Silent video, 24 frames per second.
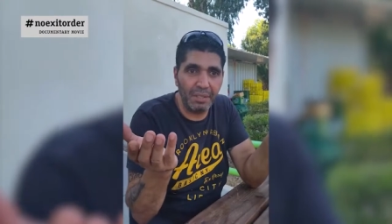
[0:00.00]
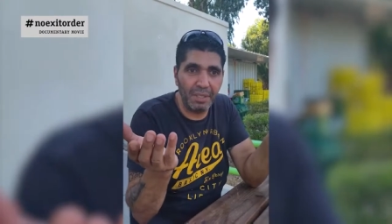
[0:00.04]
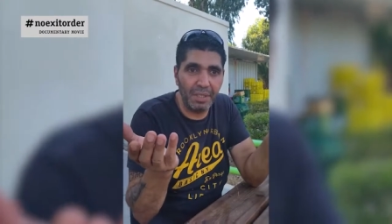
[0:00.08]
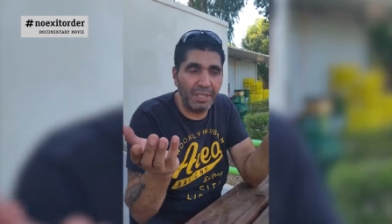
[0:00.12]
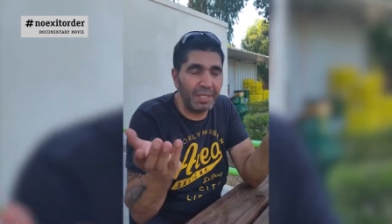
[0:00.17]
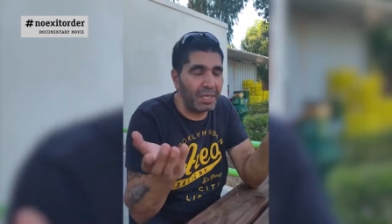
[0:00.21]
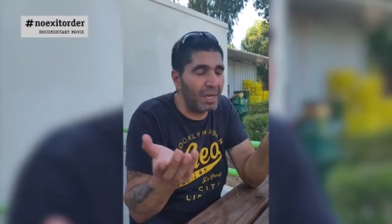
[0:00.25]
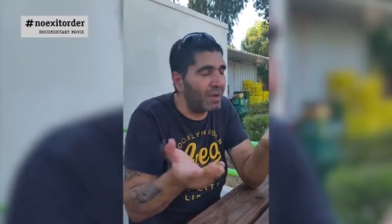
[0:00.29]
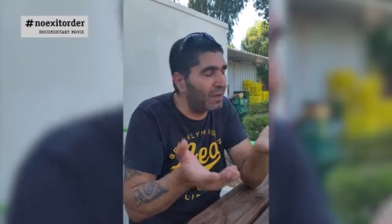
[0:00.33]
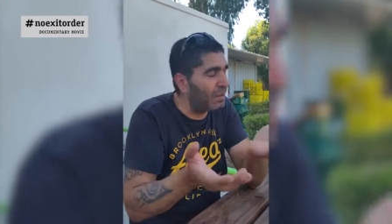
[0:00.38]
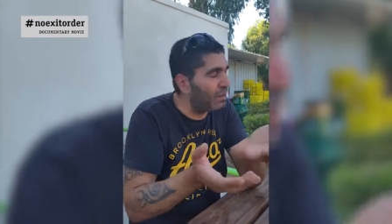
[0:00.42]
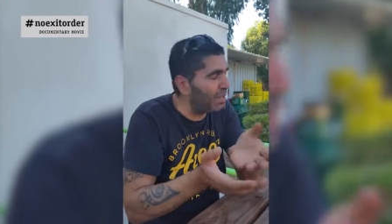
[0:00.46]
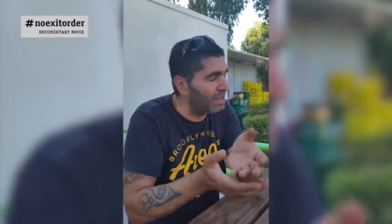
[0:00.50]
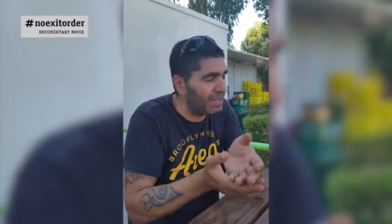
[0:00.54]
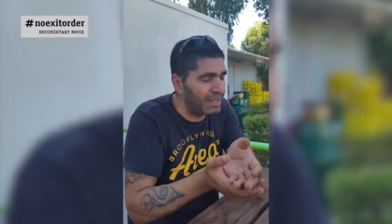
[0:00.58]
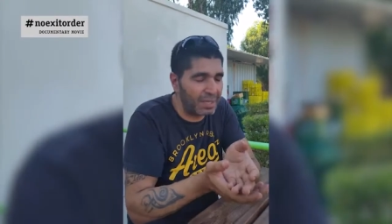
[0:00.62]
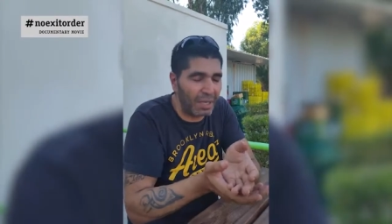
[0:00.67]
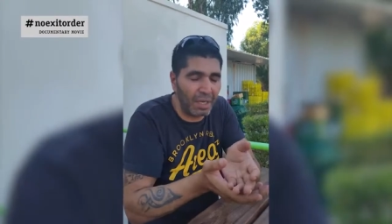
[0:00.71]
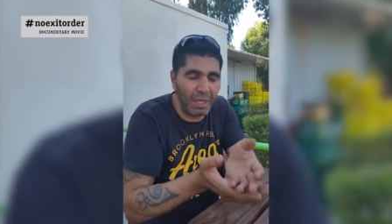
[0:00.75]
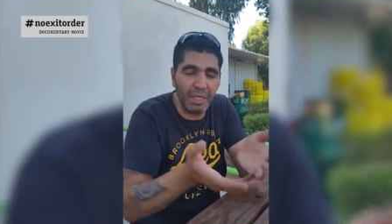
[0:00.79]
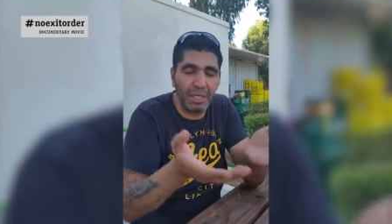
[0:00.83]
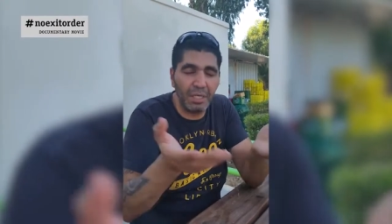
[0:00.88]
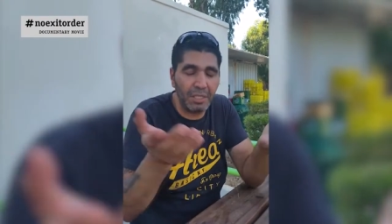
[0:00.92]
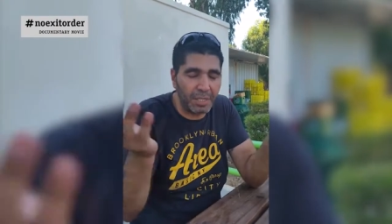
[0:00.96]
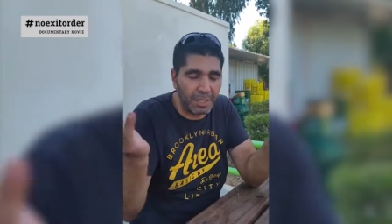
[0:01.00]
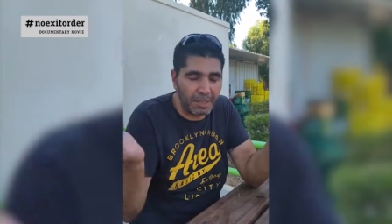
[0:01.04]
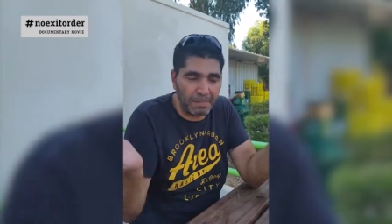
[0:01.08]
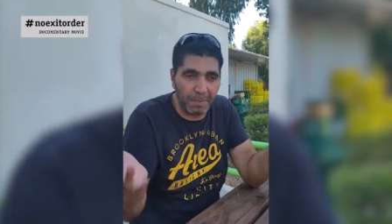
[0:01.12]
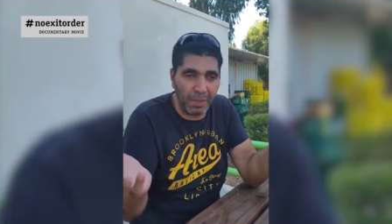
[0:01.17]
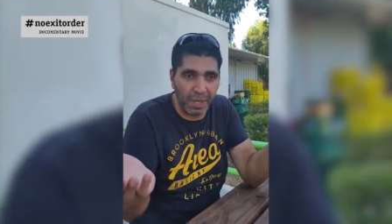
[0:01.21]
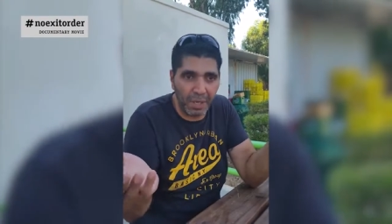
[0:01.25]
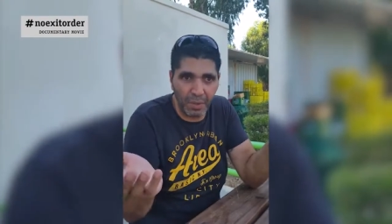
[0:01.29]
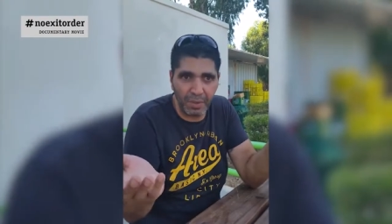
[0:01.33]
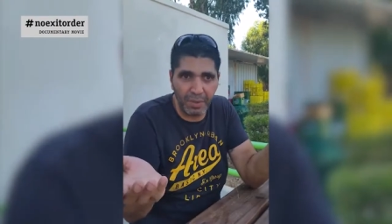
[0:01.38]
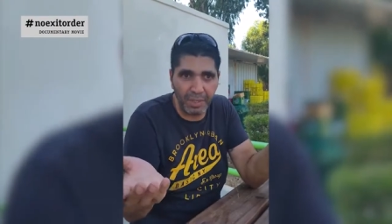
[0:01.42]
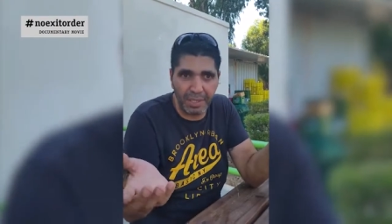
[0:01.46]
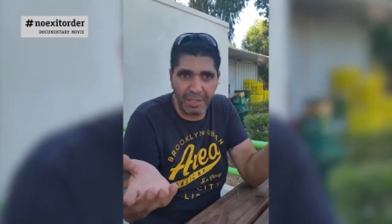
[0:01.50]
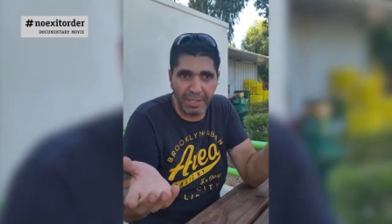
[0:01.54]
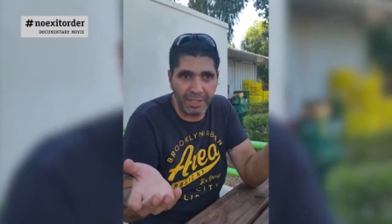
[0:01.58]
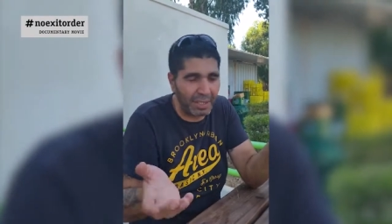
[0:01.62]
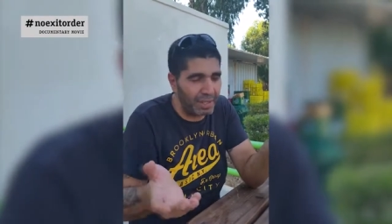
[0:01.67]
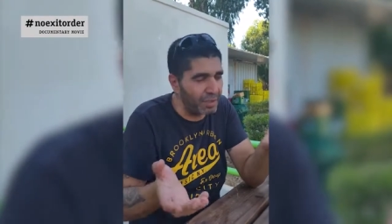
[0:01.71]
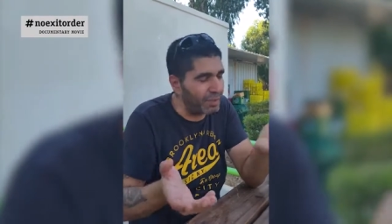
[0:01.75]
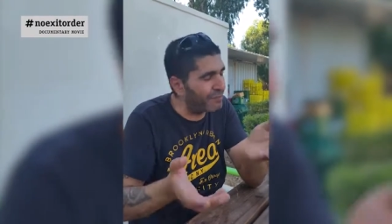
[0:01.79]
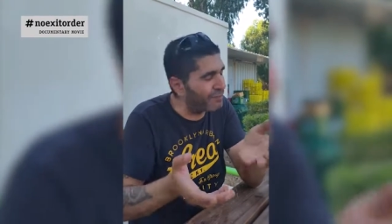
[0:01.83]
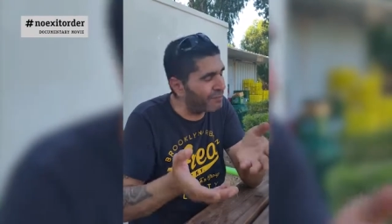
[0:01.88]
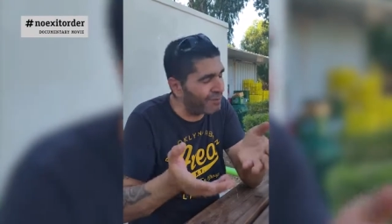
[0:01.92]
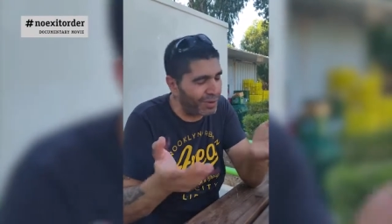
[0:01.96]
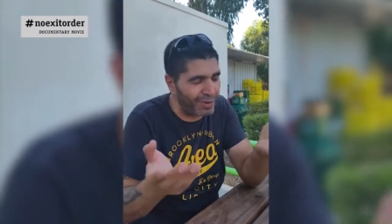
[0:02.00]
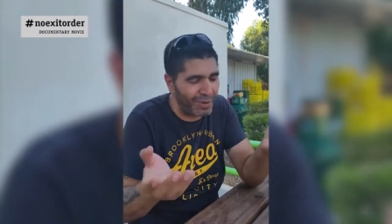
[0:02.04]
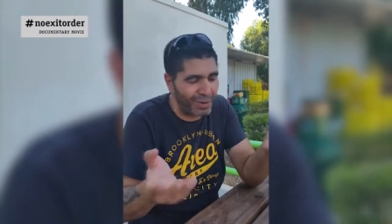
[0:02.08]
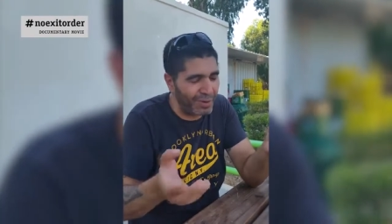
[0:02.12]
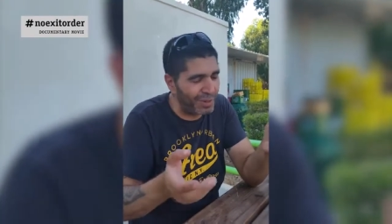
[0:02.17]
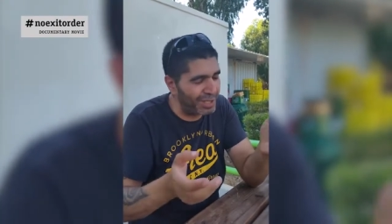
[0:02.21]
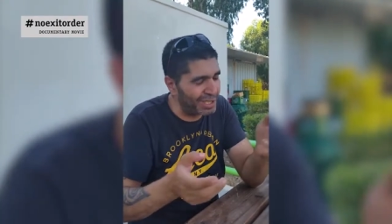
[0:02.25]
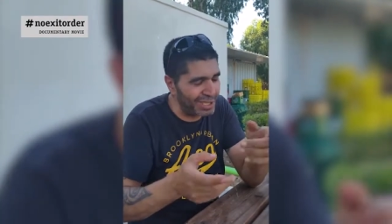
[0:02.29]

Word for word: It's all explode. It's not flow.